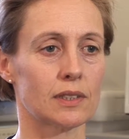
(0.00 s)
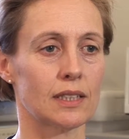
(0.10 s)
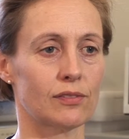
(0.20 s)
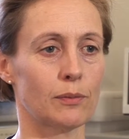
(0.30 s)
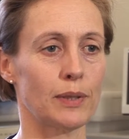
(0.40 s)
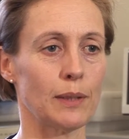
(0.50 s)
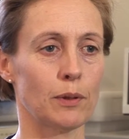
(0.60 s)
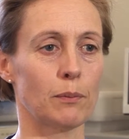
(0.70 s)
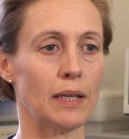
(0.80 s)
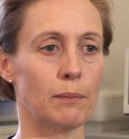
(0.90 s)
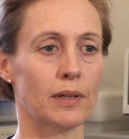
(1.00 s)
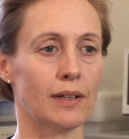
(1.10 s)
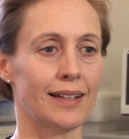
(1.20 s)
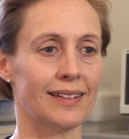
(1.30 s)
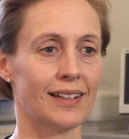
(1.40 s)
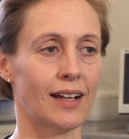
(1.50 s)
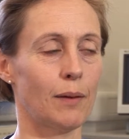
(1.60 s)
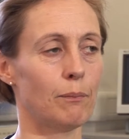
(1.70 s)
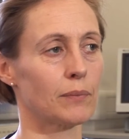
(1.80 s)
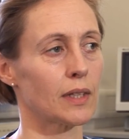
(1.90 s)
that different people mean by
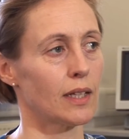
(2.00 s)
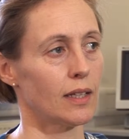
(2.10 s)
it.